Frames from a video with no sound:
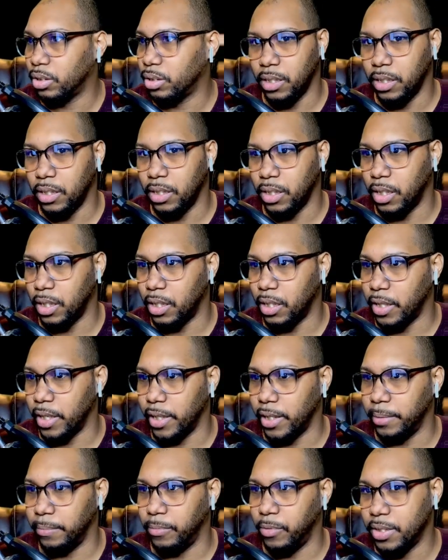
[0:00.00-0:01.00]
All right.
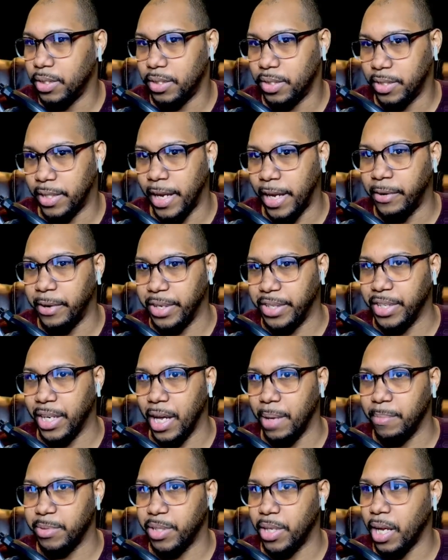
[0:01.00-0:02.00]
Scary
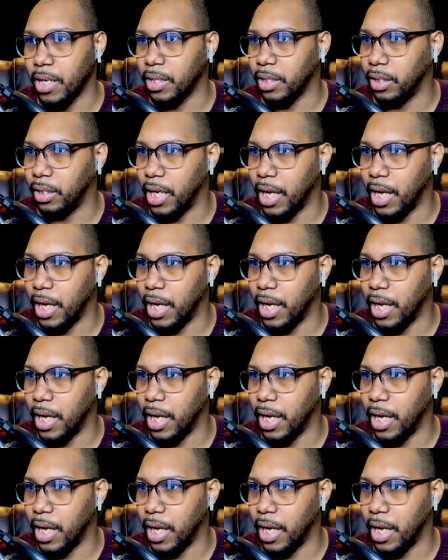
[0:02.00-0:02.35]
times, not gonna lie.